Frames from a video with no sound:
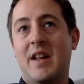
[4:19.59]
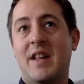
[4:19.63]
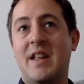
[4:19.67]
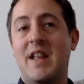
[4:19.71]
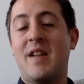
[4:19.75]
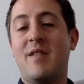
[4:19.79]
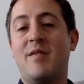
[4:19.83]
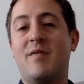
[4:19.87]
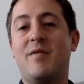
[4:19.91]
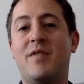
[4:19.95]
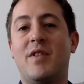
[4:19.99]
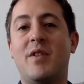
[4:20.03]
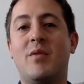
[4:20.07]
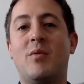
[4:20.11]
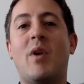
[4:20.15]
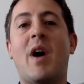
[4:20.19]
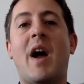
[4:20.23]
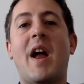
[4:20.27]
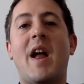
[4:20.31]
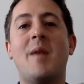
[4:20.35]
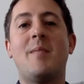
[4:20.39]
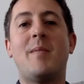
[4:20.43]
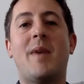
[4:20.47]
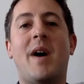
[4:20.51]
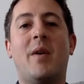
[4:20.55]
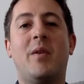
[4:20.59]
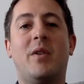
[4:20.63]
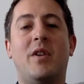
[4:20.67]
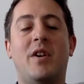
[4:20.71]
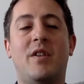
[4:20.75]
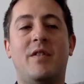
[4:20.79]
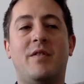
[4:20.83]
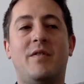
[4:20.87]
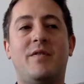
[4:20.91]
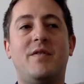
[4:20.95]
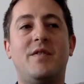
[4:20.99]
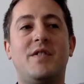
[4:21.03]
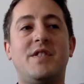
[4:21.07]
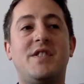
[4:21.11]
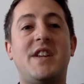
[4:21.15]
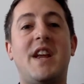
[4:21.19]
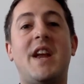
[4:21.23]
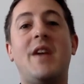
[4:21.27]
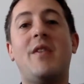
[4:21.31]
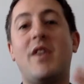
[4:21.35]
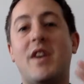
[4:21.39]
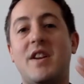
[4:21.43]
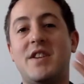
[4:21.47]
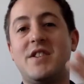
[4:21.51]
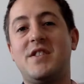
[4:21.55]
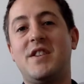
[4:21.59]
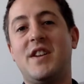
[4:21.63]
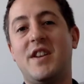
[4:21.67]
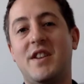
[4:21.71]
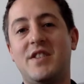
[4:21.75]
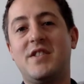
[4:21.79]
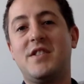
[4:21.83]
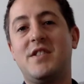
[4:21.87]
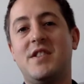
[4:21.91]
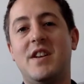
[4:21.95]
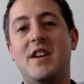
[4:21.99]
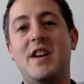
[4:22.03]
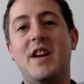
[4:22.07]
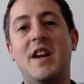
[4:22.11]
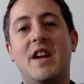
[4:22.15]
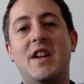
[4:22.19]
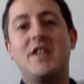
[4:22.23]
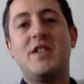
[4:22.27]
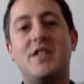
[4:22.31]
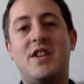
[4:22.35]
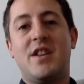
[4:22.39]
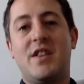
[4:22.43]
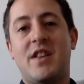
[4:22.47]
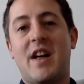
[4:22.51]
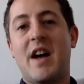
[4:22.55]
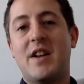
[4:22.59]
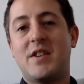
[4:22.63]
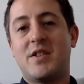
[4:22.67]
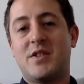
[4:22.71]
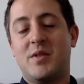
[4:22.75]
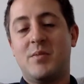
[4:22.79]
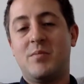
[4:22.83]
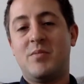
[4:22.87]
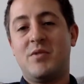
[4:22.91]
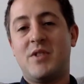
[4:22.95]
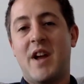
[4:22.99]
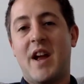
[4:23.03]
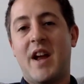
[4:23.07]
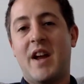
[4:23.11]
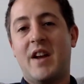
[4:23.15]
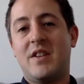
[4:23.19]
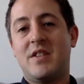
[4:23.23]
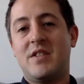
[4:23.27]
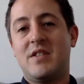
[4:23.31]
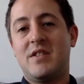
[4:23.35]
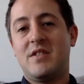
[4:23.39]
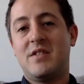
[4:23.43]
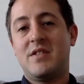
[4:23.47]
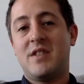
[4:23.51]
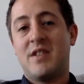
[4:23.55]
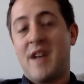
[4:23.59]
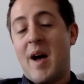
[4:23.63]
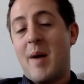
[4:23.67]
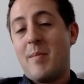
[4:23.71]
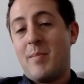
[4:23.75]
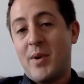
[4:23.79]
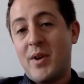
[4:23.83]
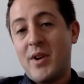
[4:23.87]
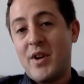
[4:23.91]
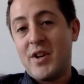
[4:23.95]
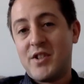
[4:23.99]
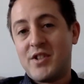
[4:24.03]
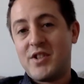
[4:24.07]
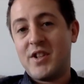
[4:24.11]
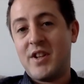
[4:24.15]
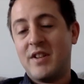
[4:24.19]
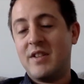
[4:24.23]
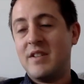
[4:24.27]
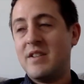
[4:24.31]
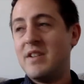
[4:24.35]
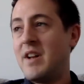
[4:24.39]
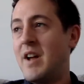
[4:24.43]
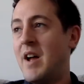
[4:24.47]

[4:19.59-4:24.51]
give the right amount of seriousness to that subject, to that person.